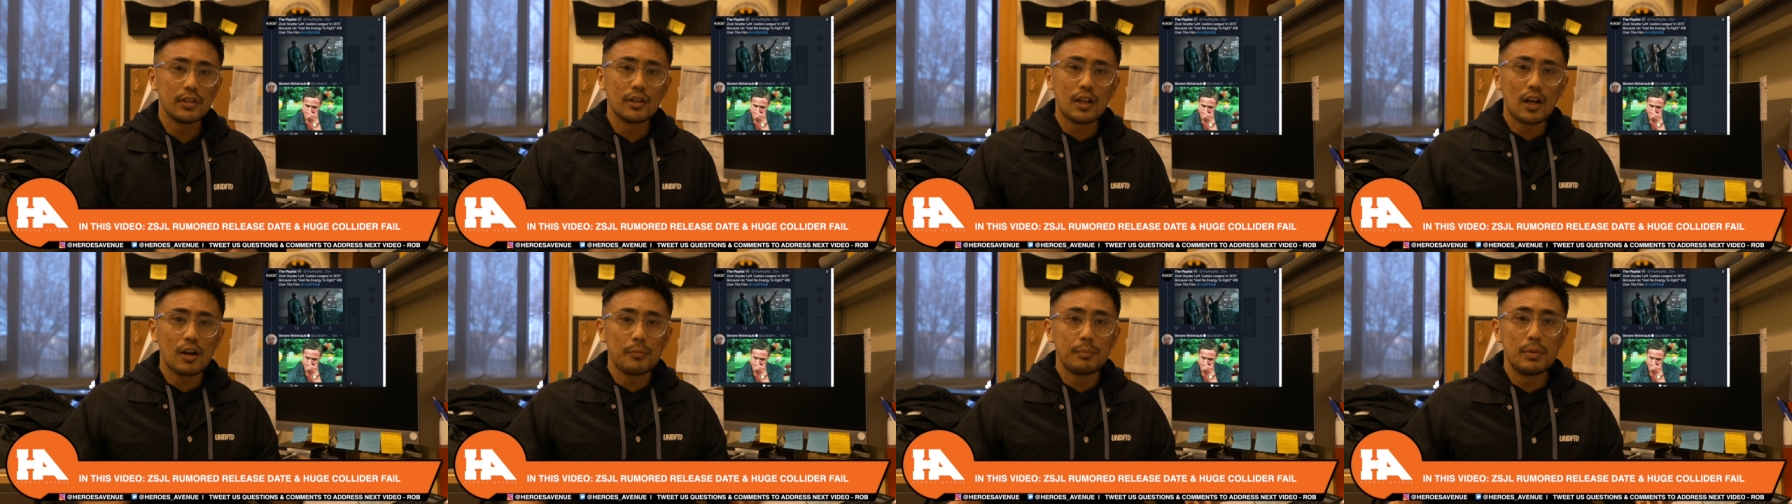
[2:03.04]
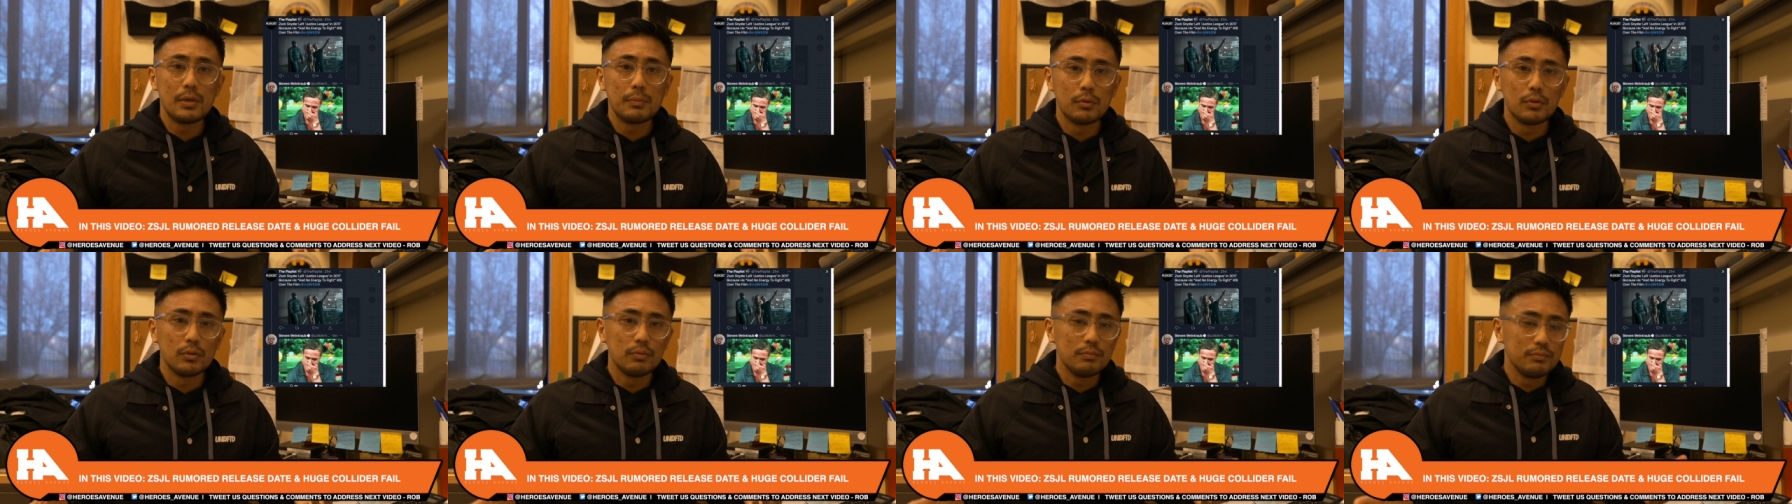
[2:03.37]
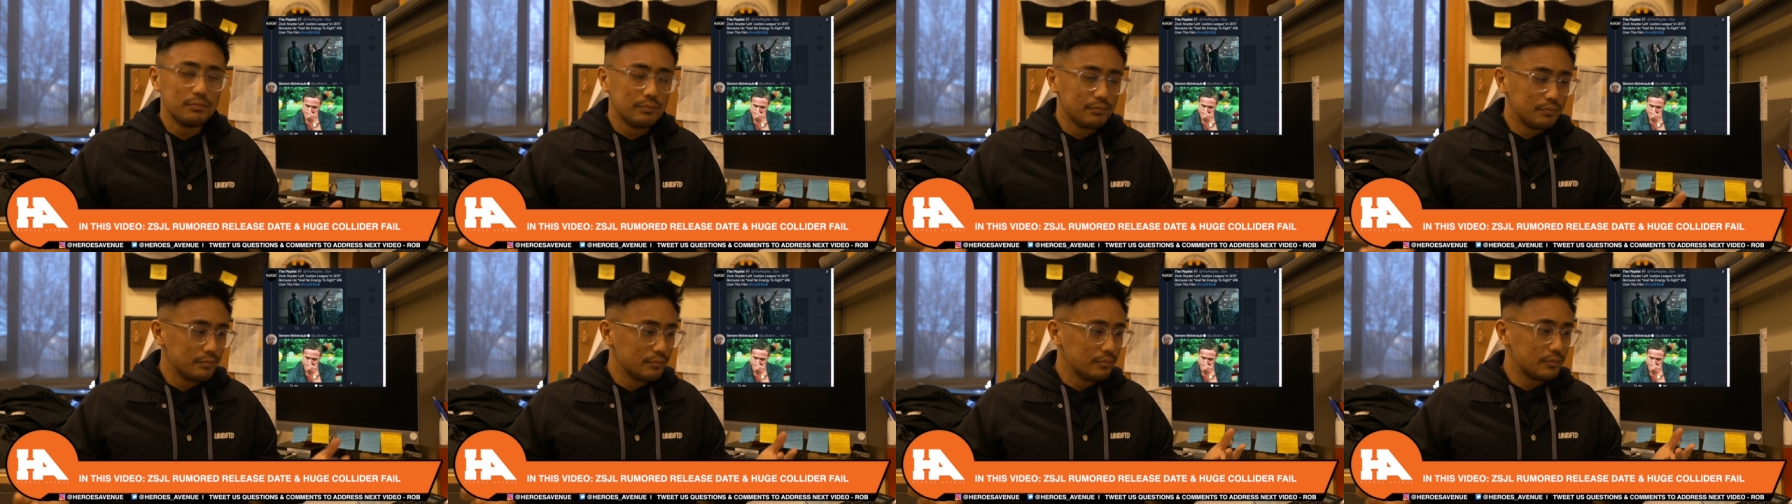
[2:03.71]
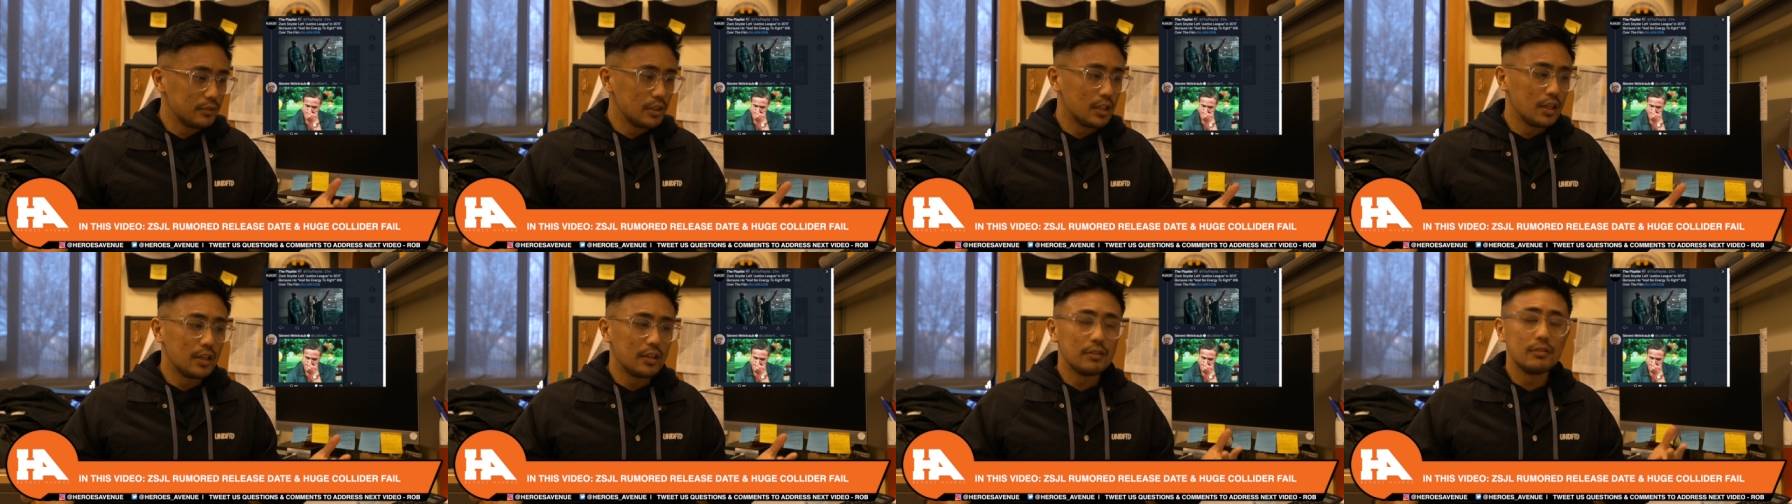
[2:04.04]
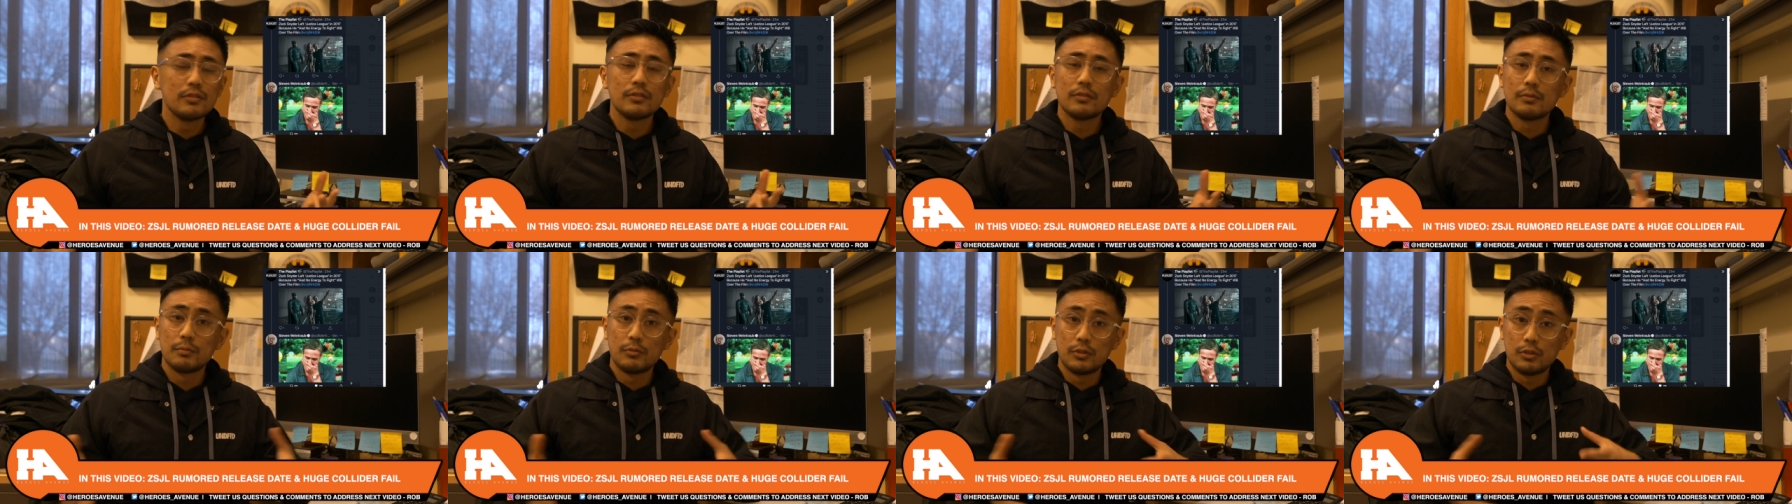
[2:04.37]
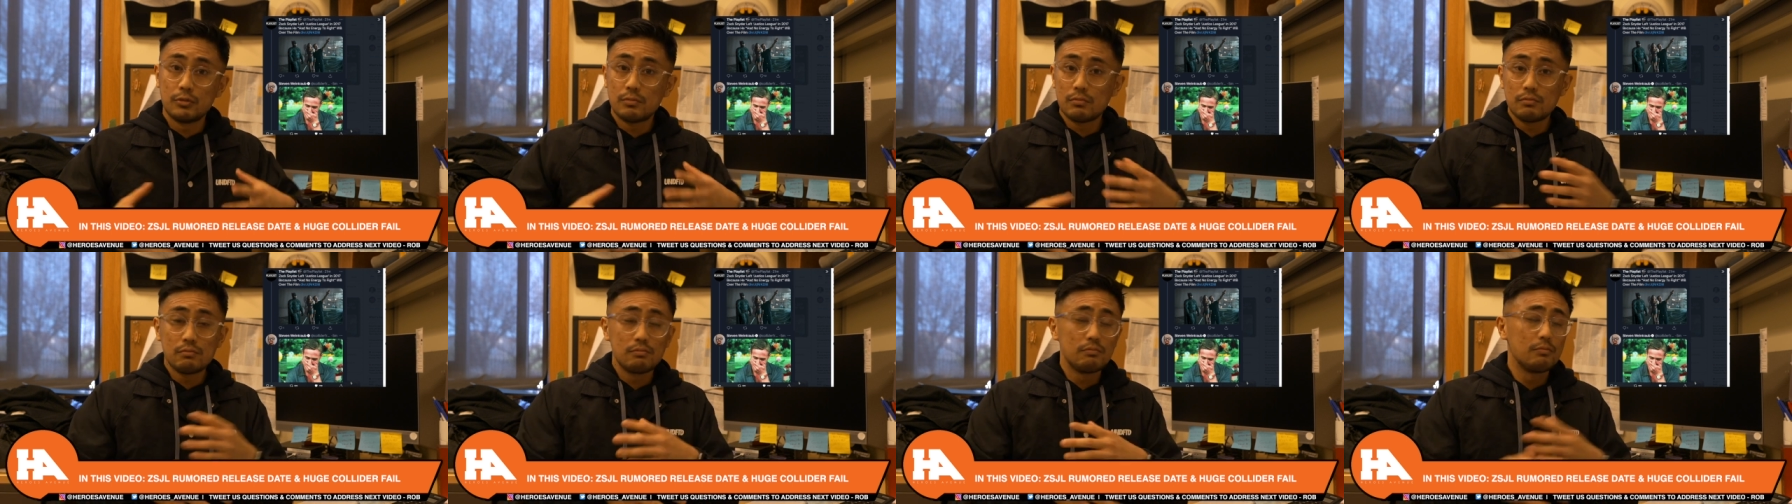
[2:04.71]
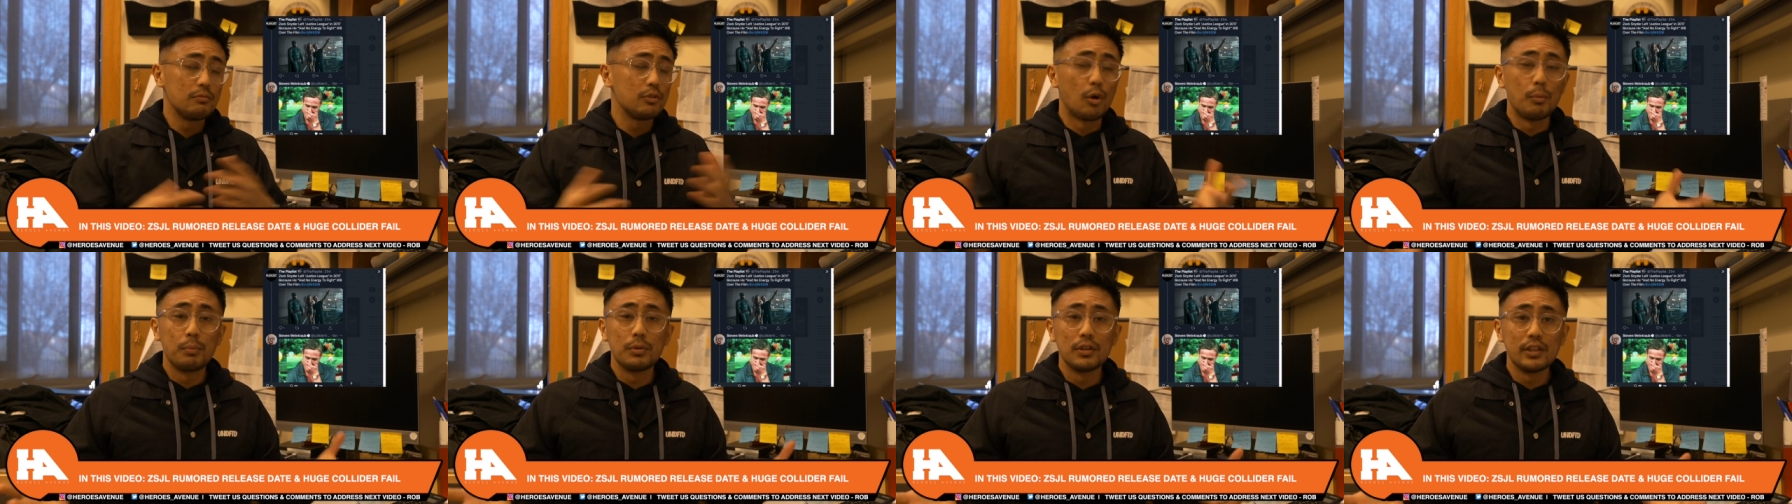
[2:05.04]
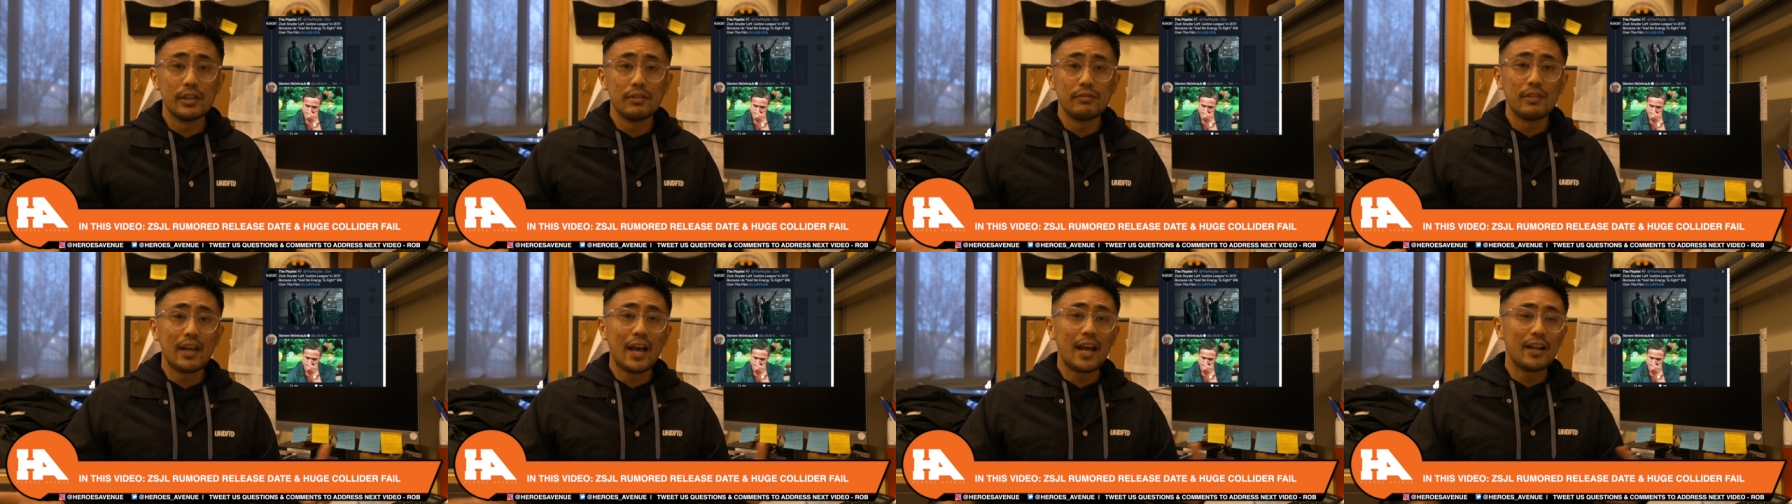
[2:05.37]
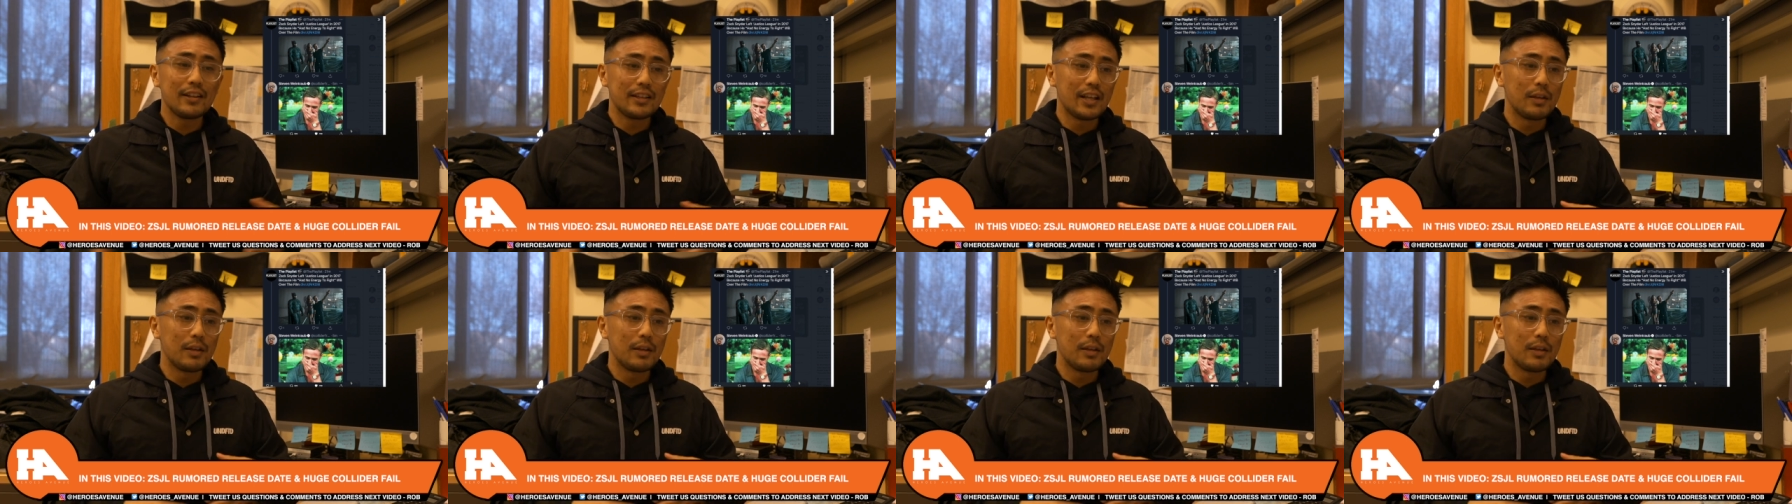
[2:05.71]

a lot of people don't believe that.